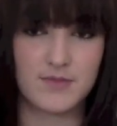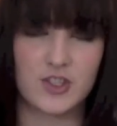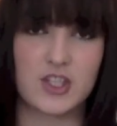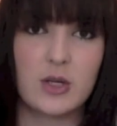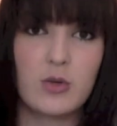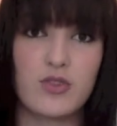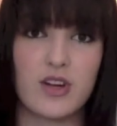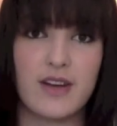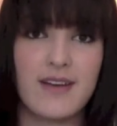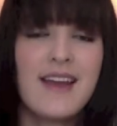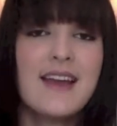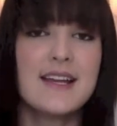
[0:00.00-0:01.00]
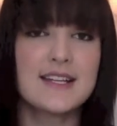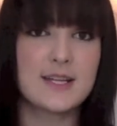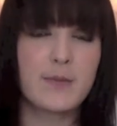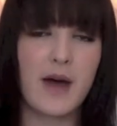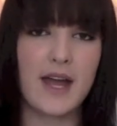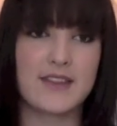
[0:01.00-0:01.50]
children to
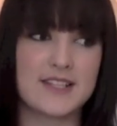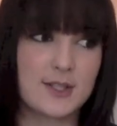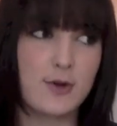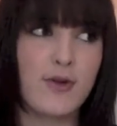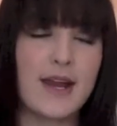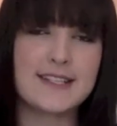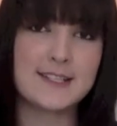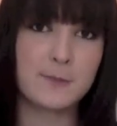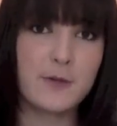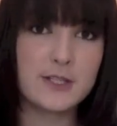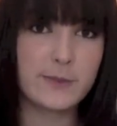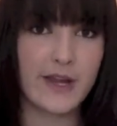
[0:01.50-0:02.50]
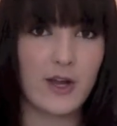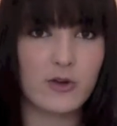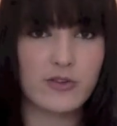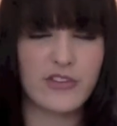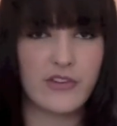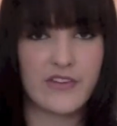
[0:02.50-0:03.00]
buy this great sports
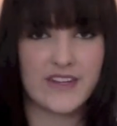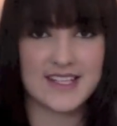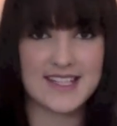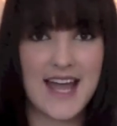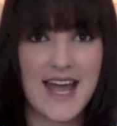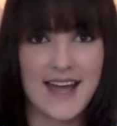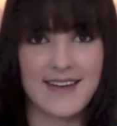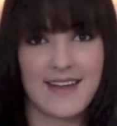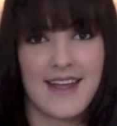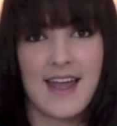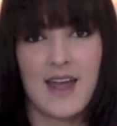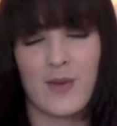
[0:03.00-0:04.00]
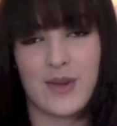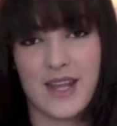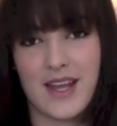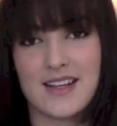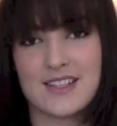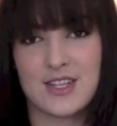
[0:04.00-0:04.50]
biography for your dad. When they
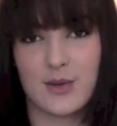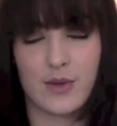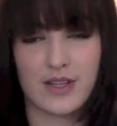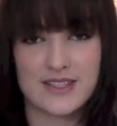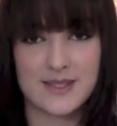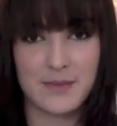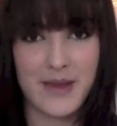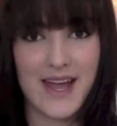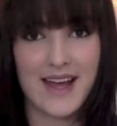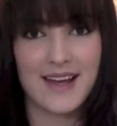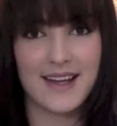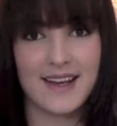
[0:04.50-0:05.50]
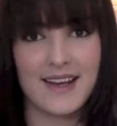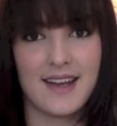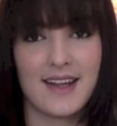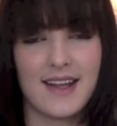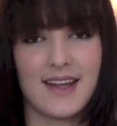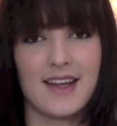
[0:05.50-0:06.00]
ask you what it's about,
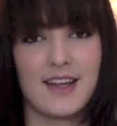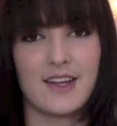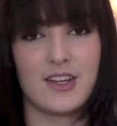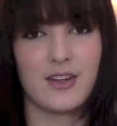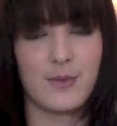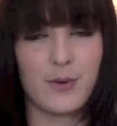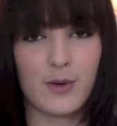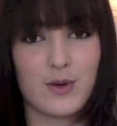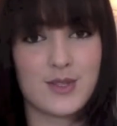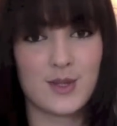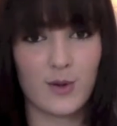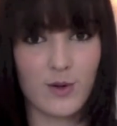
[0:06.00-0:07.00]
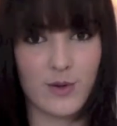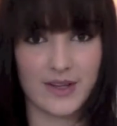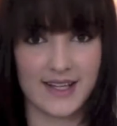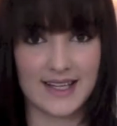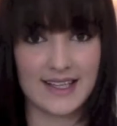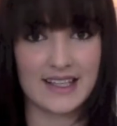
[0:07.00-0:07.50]
you pause
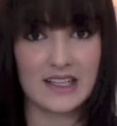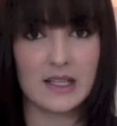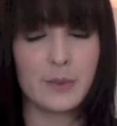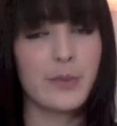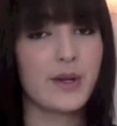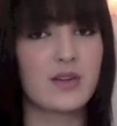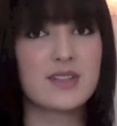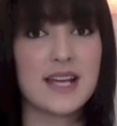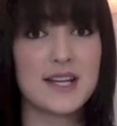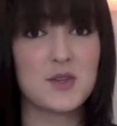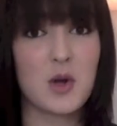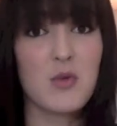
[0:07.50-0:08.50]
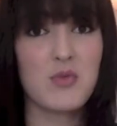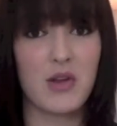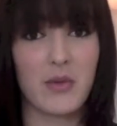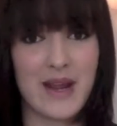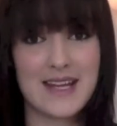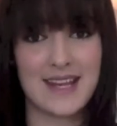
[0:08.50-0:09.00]
awkwardly because I don't
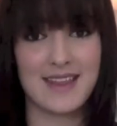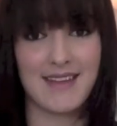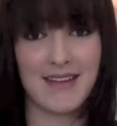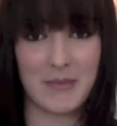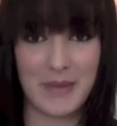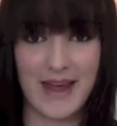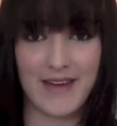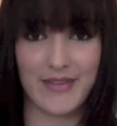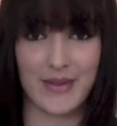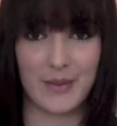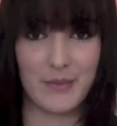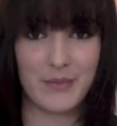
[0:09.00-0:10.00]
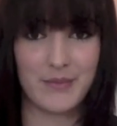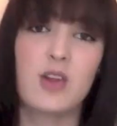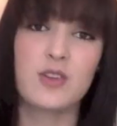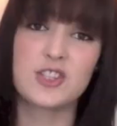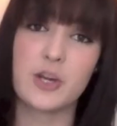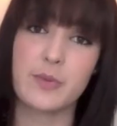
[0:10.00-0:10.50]
know anything about them.
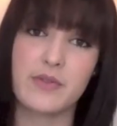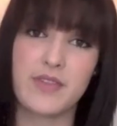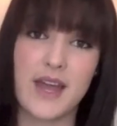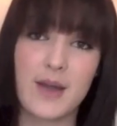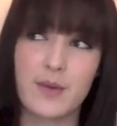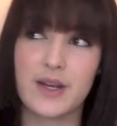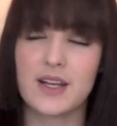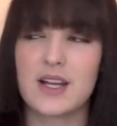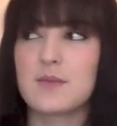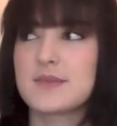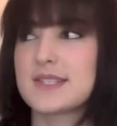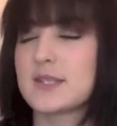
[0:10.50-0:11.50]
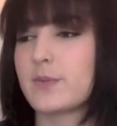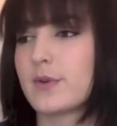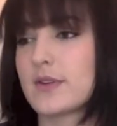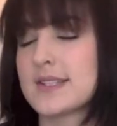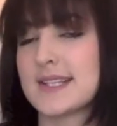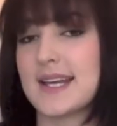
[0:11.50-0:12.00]
On top of that, when it comes to
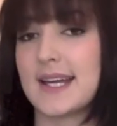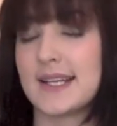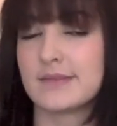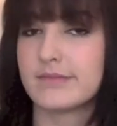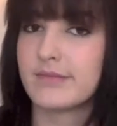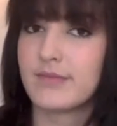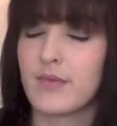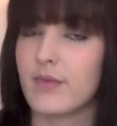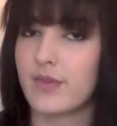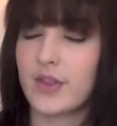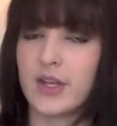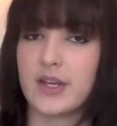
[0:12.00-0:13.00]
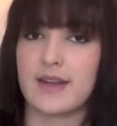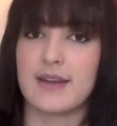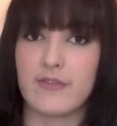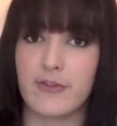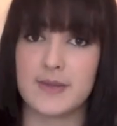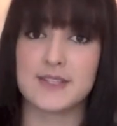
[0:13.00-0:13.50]
books like the
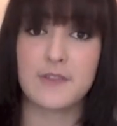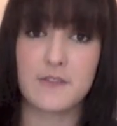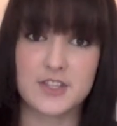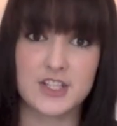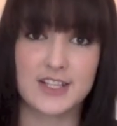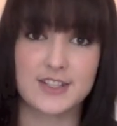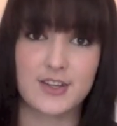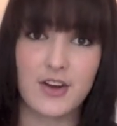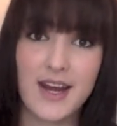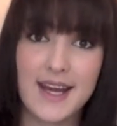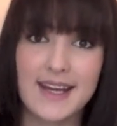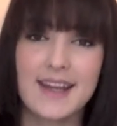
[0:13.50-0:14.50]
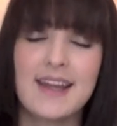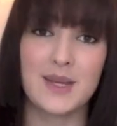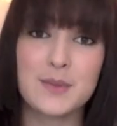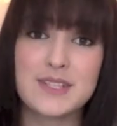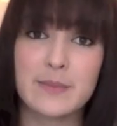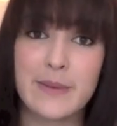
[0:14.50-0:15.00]
infamous 50 Shades of Grey, it
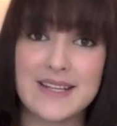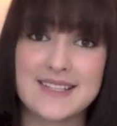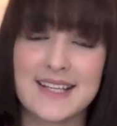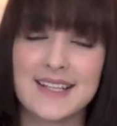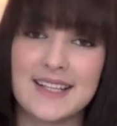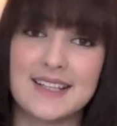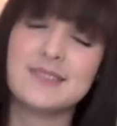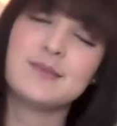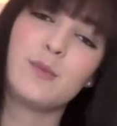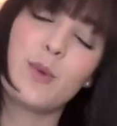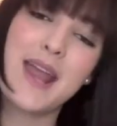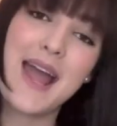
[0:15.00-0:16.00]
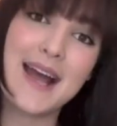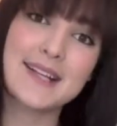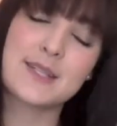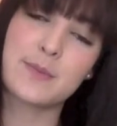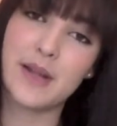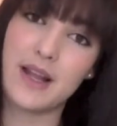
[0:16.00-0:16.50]
was a bestseller. We had
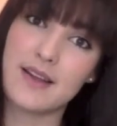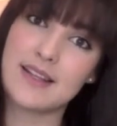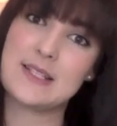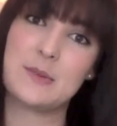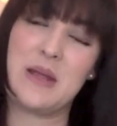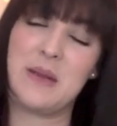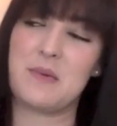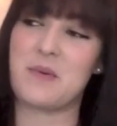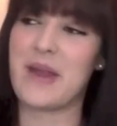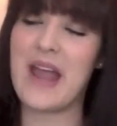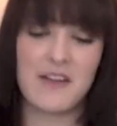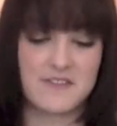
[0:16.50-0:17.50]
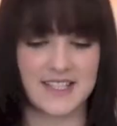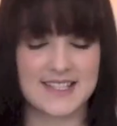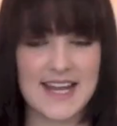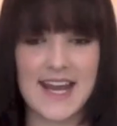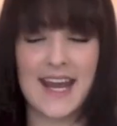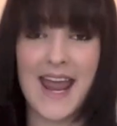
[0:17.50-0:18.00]
to plug it to people. We have to
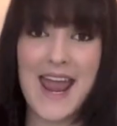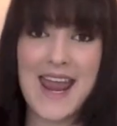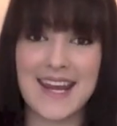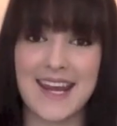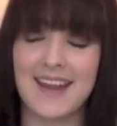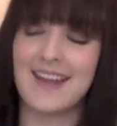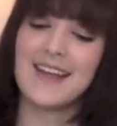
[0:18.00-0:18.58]
say, "Hey,